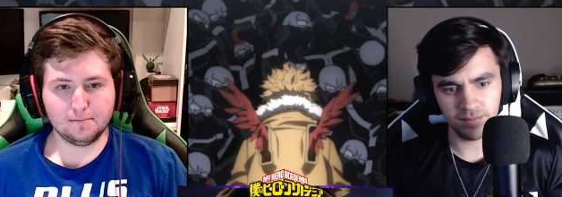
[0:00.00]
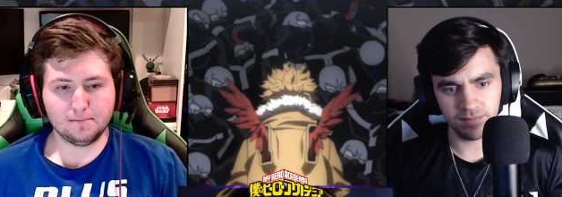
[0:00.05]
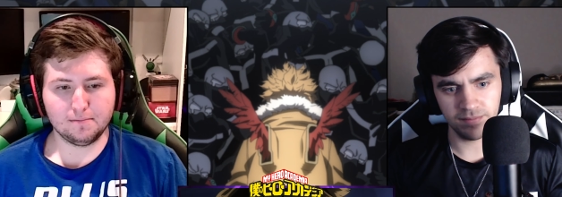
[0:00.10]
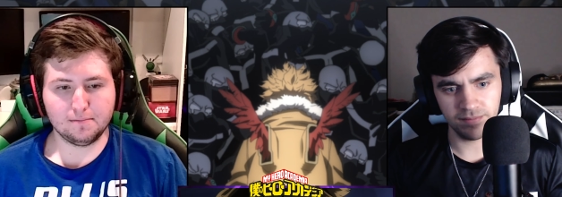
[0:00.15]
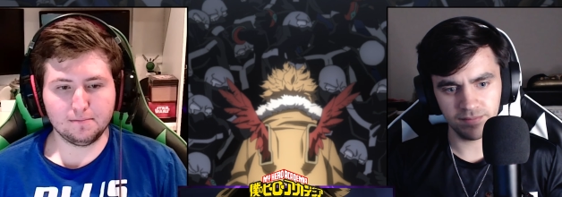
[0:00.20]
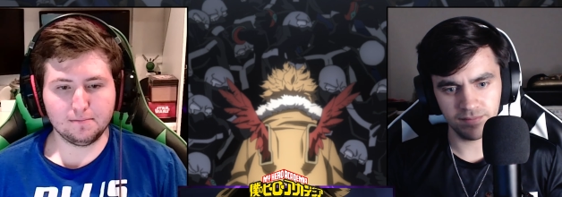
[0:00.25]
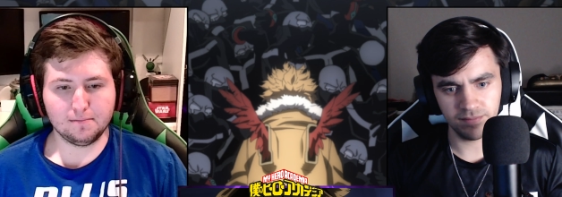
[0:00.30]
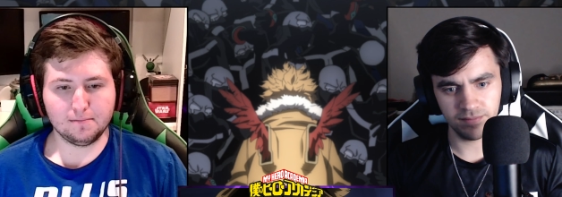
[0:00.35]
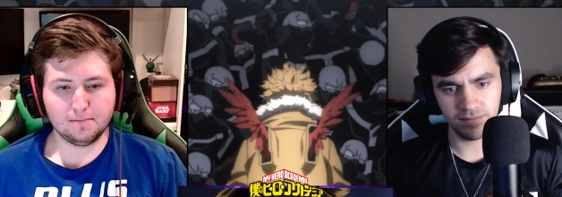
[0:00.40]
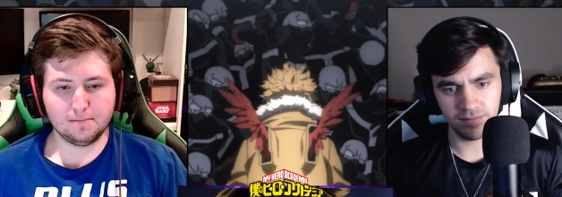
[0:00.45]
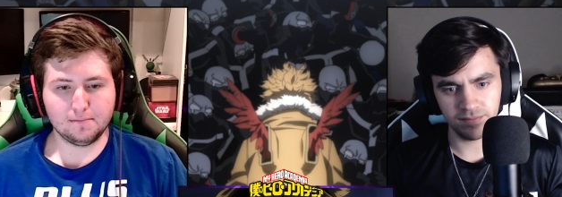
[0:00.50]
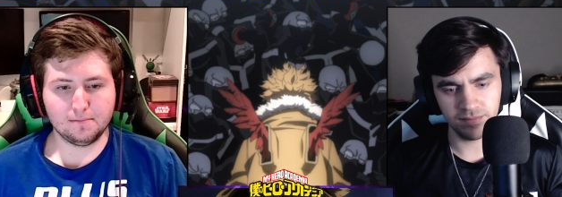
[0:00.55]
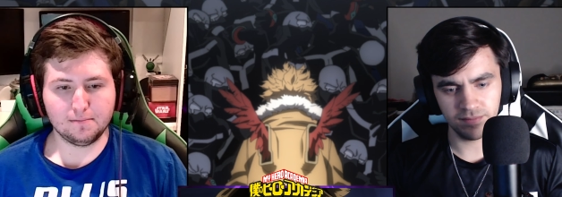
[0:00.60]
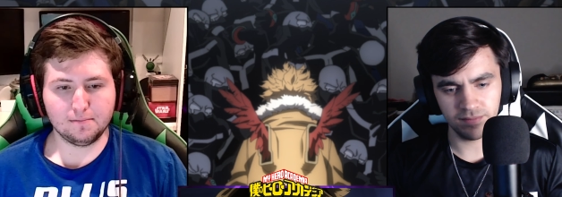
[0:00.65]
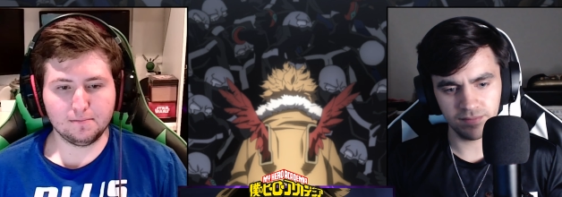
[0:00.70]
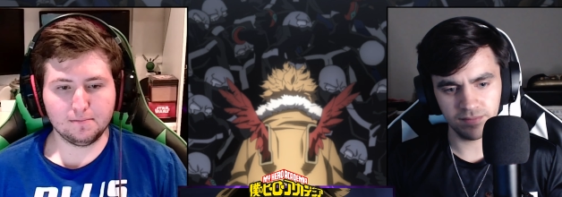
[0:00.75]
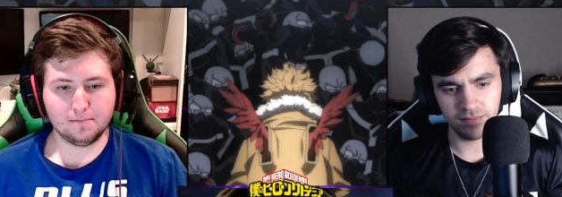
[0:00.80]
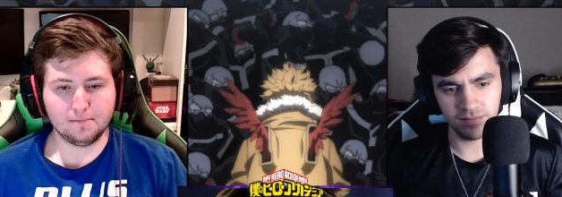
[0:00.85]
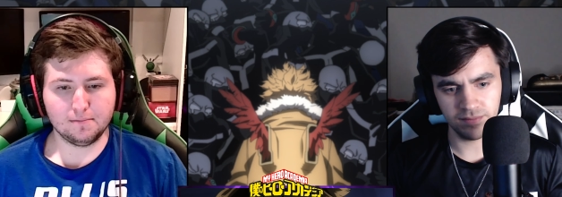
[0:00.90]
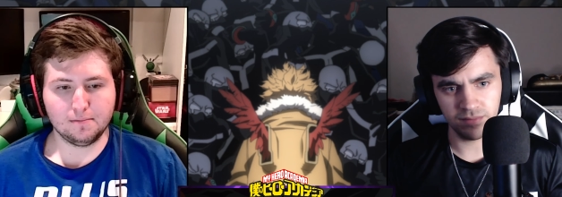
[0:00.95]

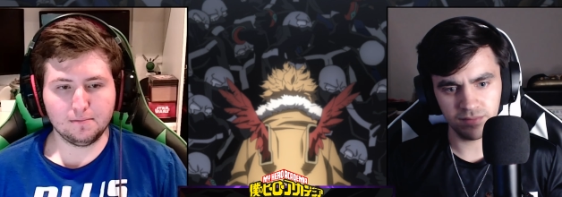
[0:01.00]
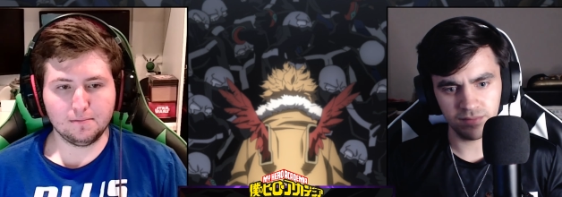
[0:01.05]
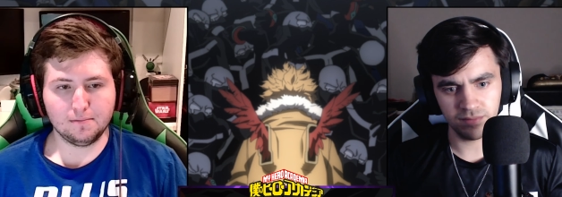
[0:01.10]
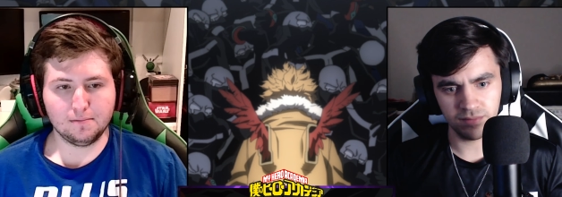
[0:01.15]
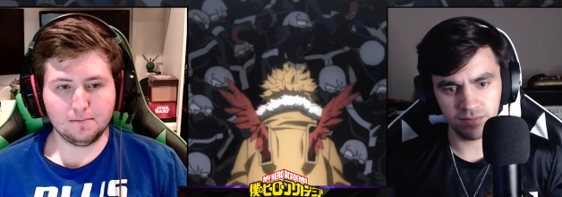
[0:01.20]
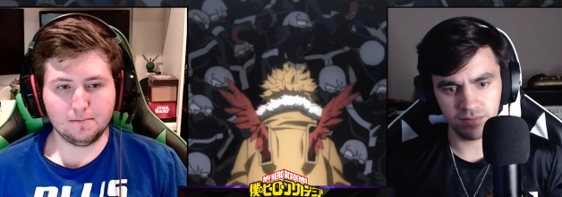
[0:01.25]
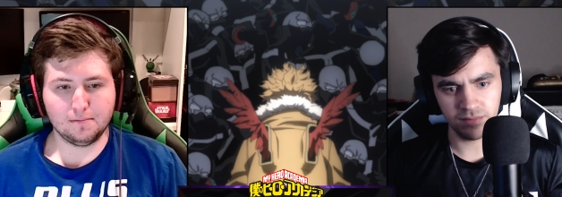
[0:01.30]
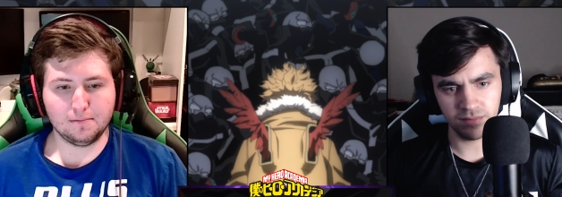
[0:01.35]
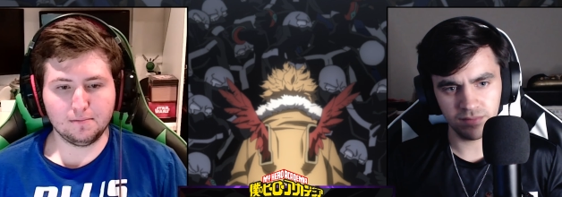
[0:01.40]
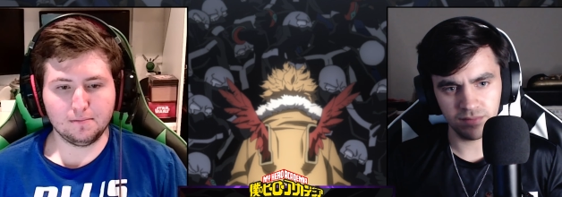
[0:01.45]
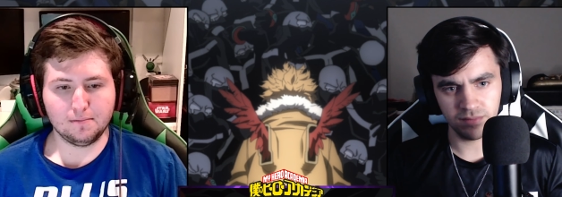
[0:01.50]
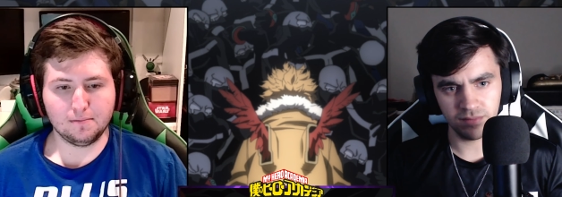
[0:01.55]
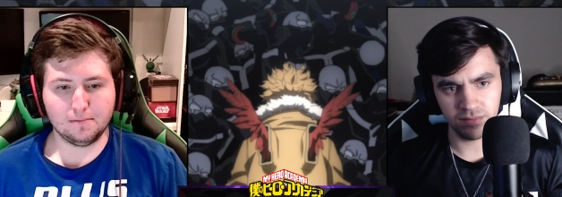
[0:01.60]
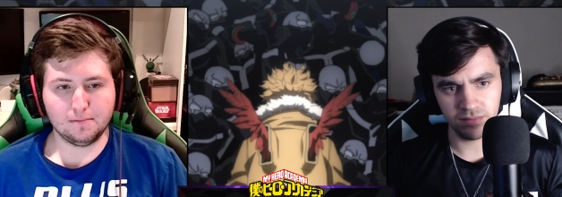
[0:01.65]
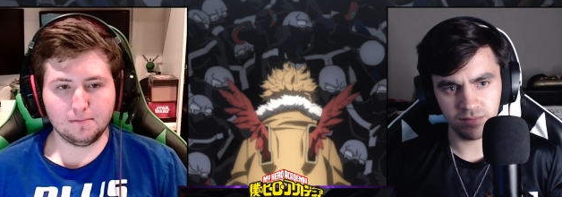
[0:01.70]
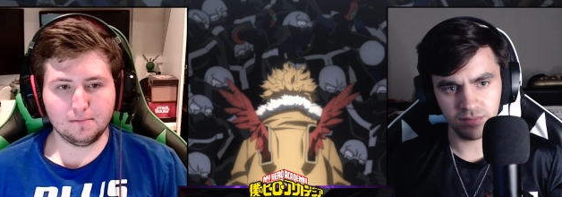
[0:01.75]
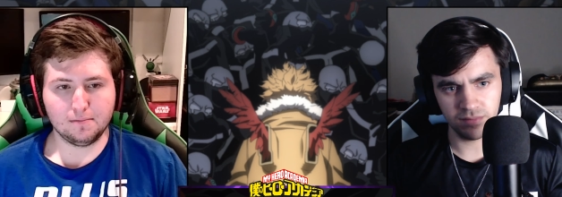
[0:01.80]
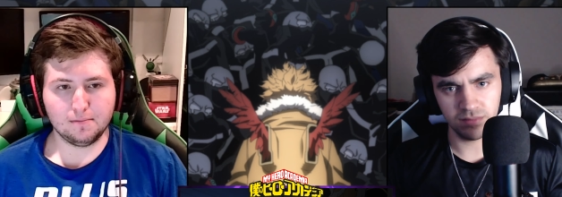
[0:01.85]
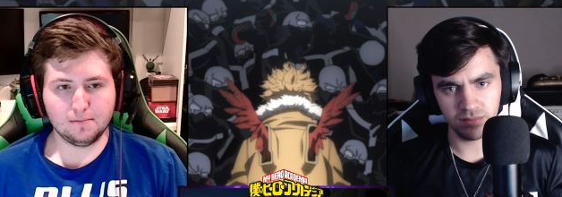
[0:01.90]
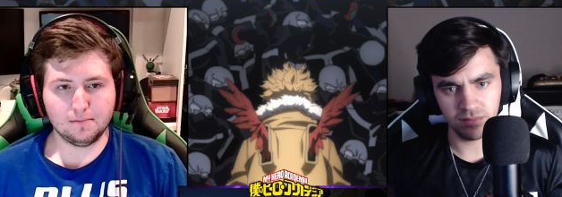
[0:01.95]

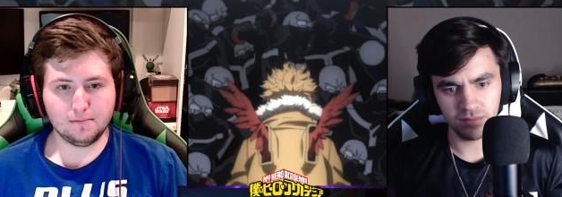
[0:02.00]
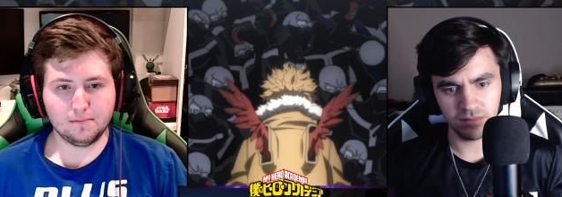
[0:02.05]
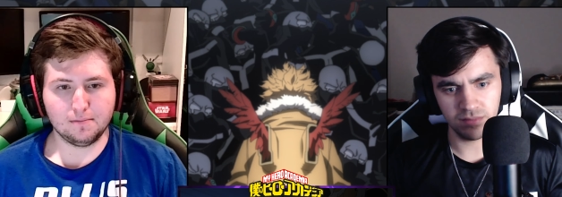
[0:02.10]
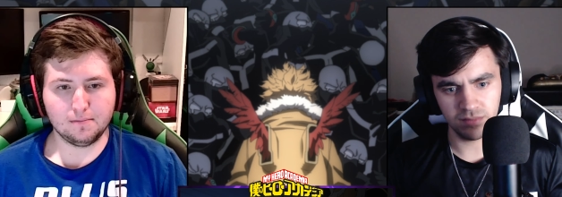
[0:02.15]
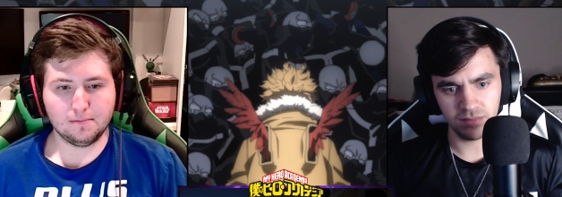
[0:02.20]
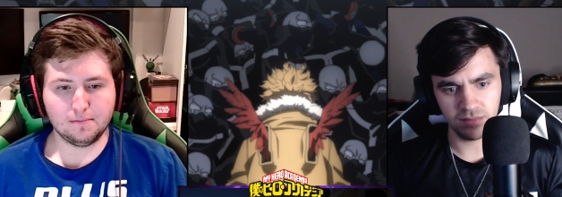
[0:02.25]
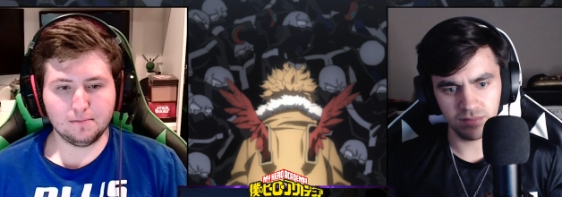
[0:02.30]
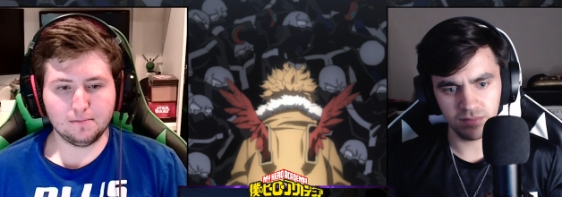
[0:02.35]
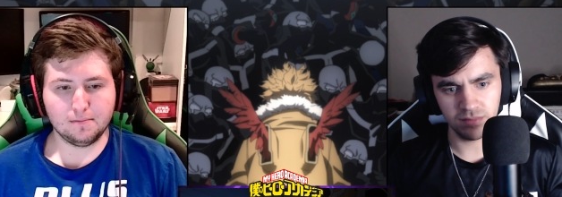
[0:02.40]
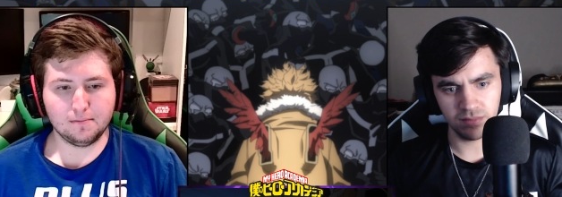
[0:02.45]
[no speech]